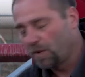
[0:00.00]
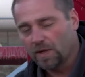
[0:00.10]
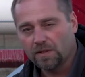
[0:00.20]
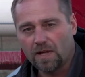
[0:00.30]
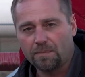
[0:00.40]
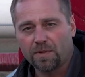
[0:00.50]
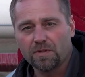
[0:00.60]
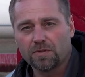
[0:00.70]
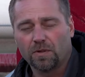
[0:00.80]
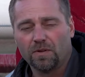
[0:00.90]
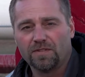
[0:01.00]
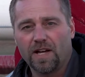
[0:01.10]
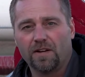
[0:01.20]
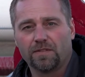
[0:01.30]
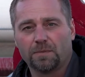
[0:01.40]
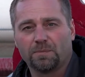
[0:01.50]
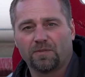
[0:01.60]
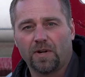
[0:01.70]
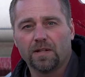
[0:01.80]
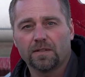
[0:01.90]
point depth control valve up
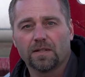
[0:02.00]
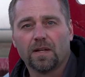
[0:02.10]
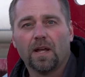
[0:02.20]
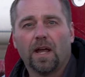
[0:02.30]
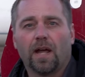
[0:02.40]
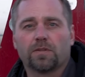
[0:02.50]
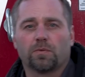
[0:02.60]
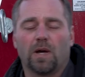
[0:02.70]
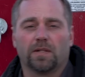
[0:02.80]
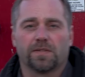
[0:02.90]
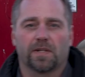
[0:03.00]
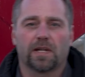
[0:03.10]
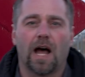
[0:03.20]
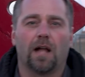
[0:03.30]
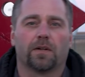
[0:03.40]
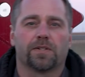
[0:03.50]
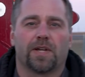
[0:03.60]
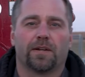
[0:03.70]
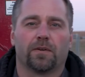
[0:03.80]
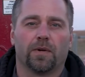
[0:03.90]
front as well as the collars
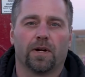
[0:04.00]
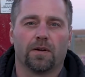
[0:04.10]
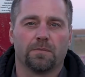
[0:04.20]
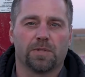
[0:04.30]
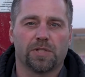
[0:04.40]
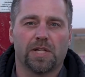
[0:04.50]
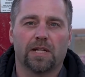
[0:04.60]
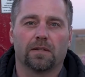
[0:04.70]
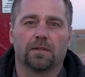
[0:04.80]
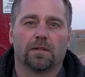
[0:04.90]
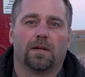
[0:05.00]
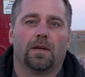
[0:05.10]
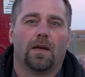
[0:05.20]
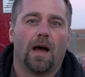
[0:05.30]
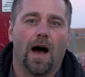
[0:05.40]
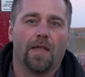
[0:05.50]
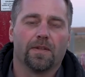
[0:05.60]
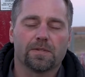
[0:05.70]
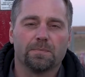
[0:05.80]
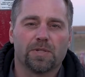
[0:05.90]
on the rear of the machine. On
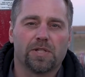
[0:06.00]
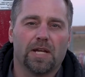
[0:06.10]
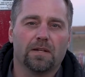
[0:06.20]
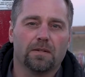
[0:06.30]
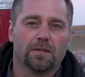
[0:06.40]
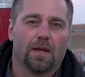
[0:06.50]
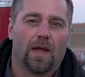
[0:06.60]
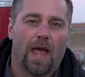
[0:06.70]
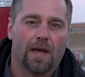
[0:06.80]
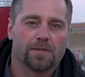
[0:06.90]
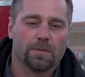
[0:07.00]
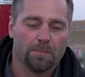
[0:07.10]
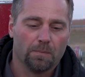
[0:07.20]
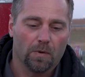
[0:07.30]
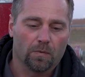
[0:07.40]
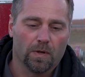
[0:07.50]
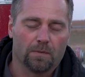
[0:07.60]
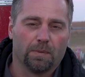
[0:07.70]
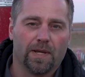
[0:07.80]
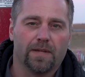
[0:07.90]
this machine, as the rear
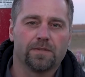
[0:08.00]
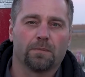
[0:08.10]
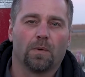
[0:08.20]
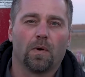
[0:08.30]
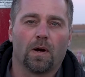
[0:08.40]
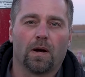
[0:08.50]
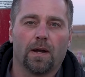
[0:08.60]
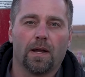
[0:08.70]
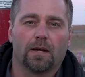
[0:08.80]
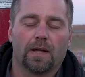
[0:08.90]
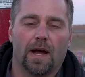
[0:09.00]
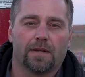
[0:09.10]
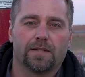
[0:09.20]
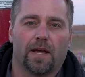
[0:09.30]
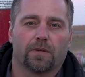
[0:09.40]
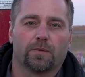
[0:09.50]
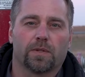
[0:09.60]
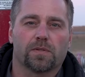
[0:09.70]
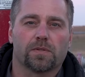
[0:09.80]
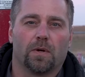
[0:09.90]
blades are more in contact with
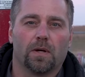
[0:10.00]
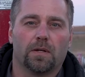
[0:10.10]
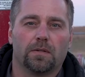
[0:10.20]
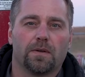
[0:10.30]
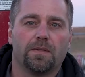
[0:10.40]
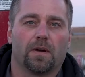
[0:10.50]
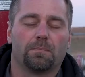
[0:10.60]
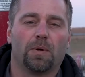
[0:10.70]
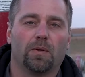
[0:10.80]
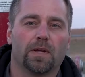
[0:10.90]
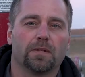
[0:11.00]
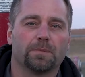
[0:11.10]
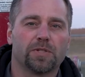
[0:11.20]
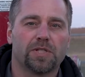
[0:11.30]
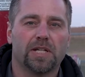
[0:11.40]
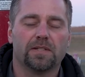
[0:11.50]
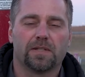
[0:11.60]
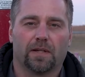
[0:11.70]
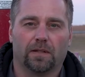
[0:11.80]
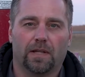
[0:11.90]
the soil, they're pulling the machine
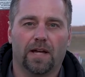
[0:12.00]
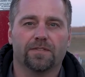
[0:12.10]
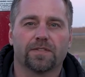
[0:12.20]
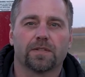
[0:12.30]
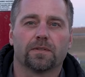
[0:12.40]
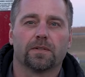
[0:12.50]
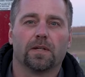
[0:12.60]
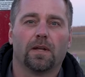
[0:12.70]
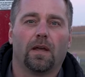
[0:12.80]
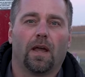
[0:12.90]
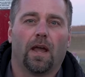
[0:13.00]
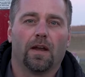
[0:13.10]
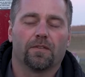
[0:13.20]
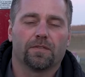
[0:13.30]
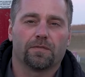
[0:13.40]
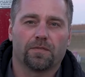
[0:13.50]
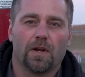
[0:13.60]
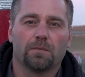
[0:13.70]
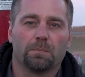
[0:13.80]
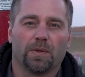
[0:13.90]
to the left. And if the
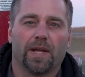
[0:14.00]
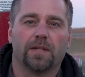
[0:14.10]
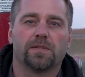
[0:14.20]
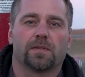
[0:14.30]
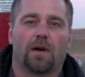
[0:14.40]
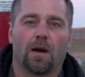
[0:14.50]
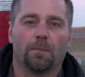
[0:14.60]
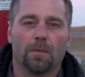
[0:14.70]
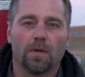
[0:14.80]
front blades are